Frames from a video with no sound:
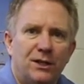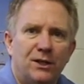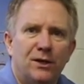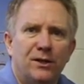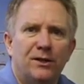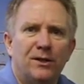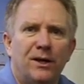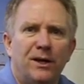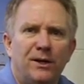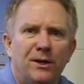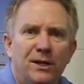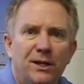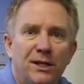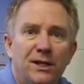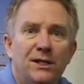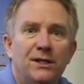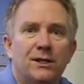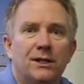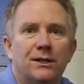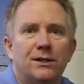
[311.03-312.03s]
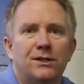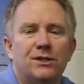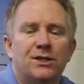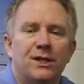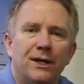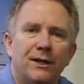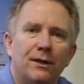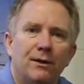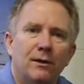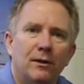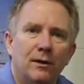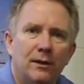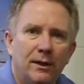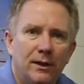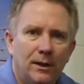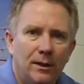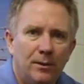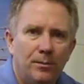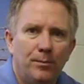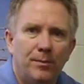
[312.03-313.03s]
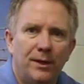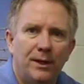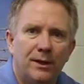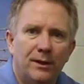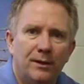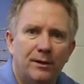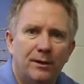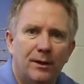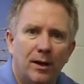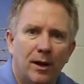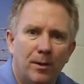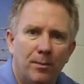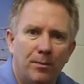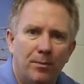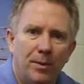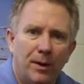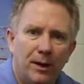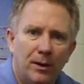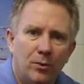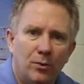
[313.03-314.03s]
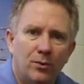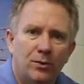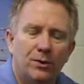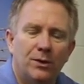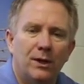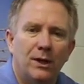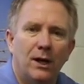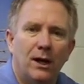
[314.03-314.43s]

you need to understand a little bit about